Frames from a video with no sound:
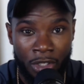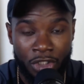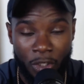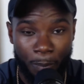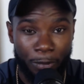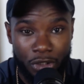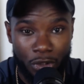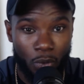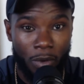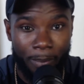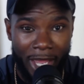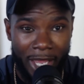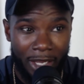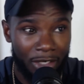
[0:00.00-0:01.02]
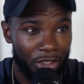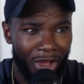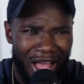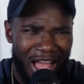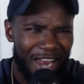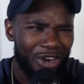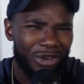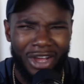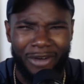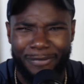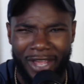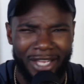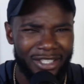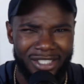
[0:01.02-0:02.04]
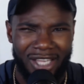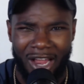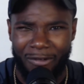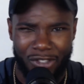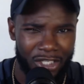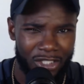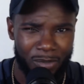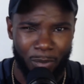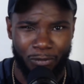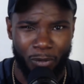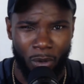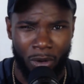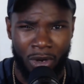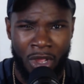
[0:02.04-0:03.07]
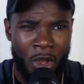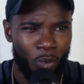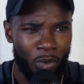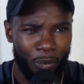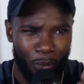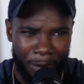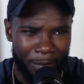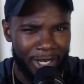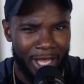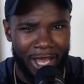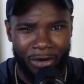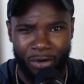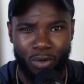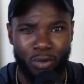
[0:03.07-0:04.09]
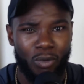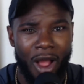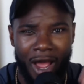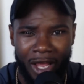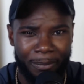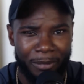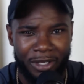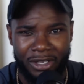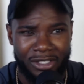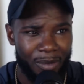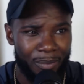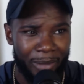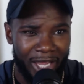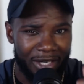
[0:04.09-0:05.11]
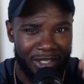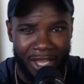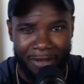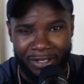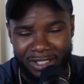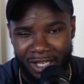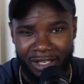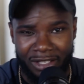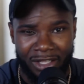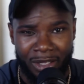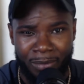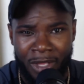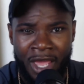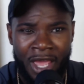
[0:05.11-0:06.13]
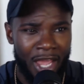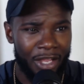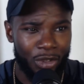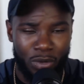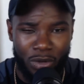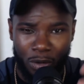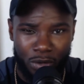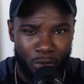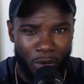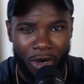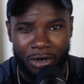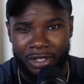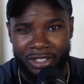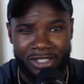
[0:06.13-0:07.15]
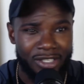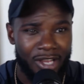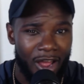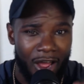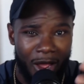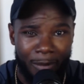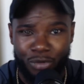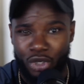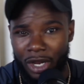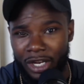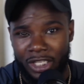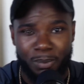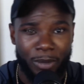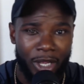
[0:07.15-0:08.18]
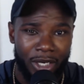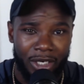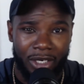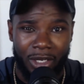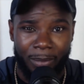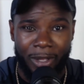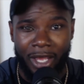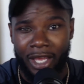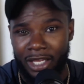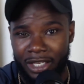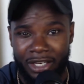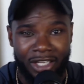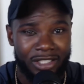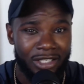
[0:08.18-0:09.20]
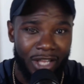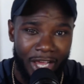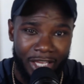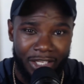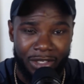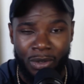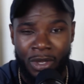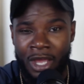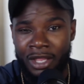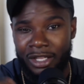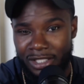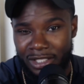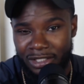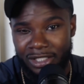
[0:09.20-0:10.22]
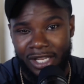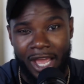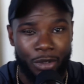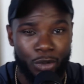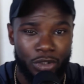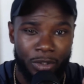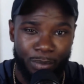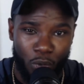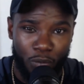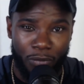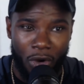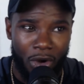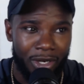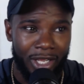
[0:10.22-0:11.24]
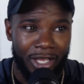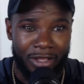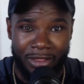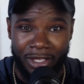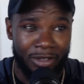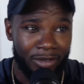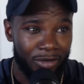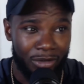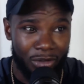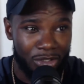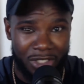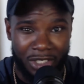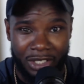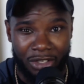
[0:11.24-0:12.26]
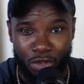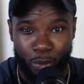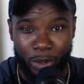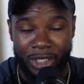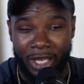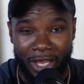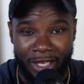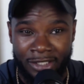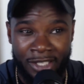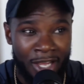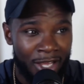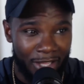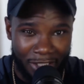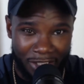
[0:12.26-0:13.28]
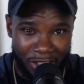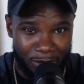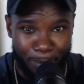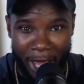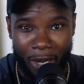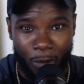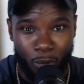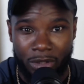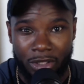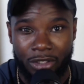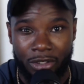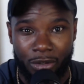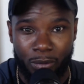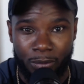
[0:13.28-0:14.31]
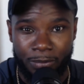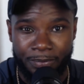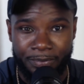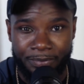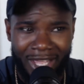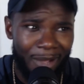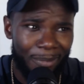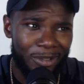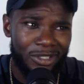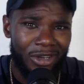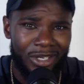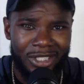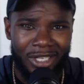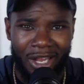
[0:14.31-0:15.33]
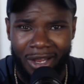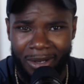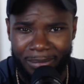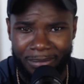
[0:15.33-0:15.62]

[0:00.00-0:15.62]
pursue a man. Y'all, I know y'all have had these conversations before with women that are crying because a man devastated them, and you go through all this time trying to explain to them, hey, he doesn't like you, this and that, you should move on, and then you see in 3 days that she's back with the dude. It happens all the time.